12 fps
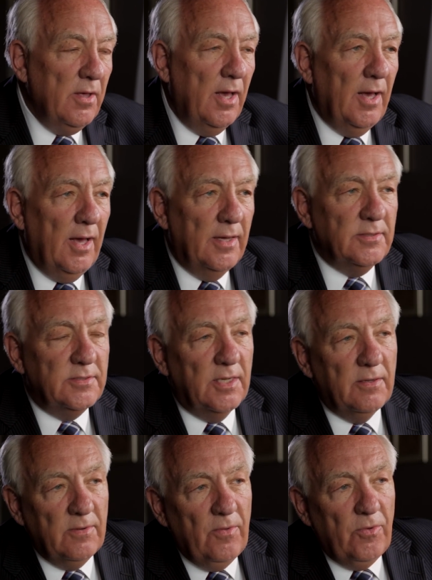And
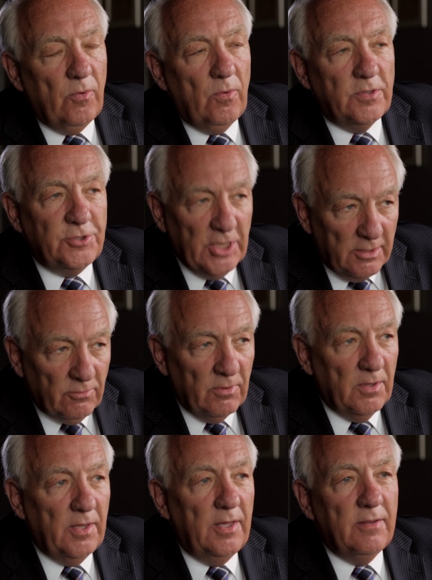were
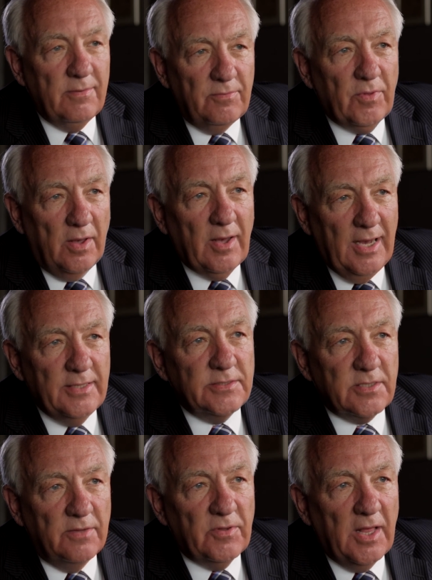generally the
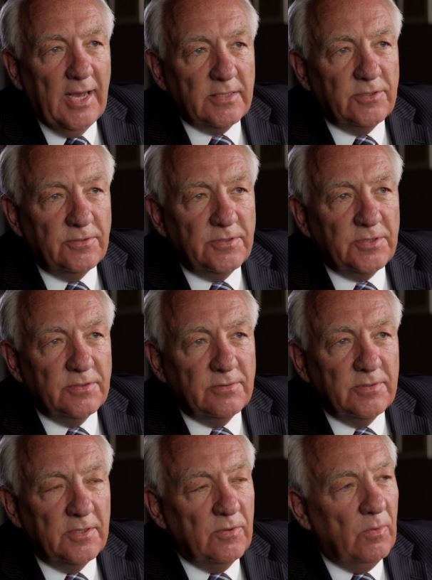highest level actors
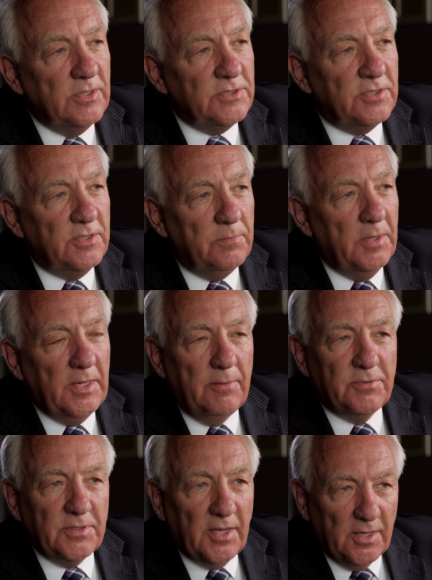and, and, the ones that had been
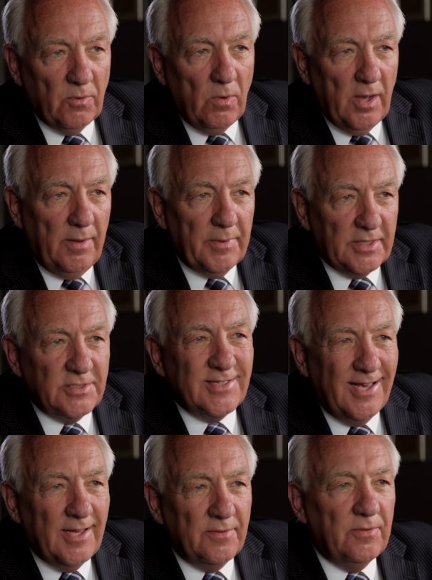able to get away because
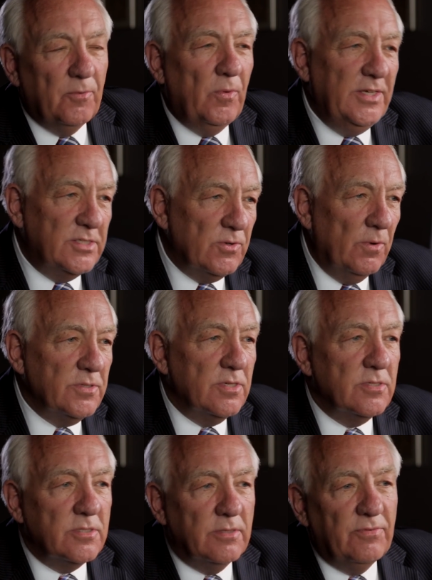they had the
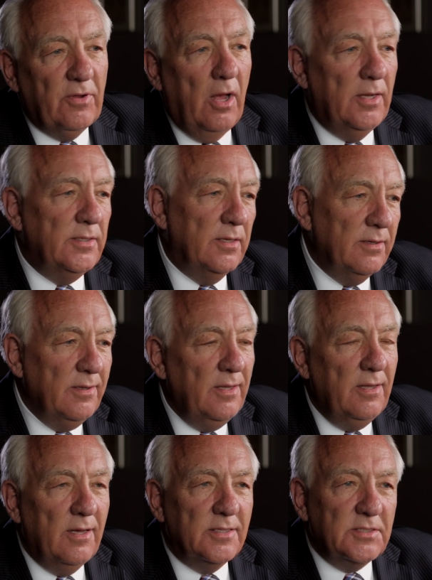resources to find a,
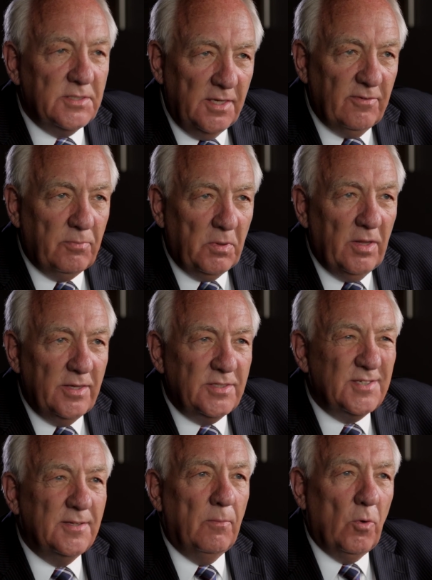a safe safe
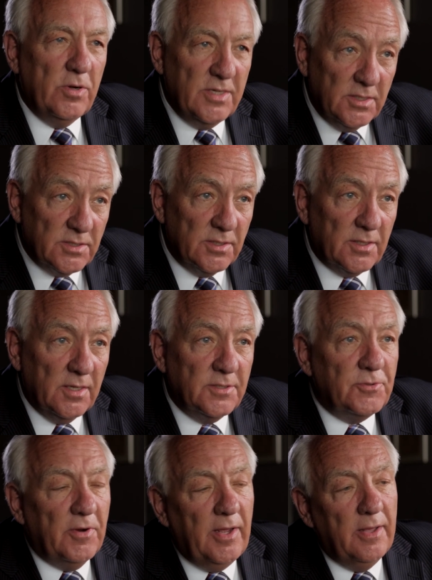place in a more distant
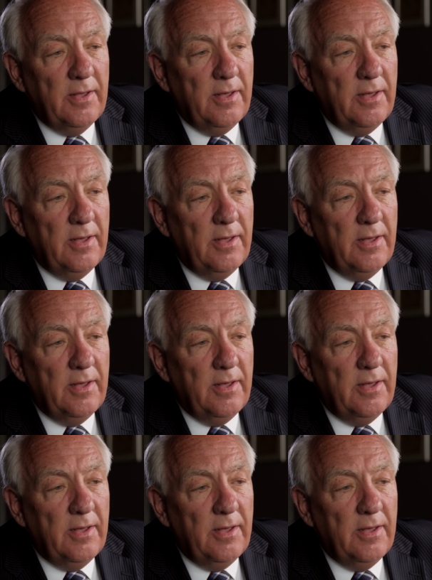country.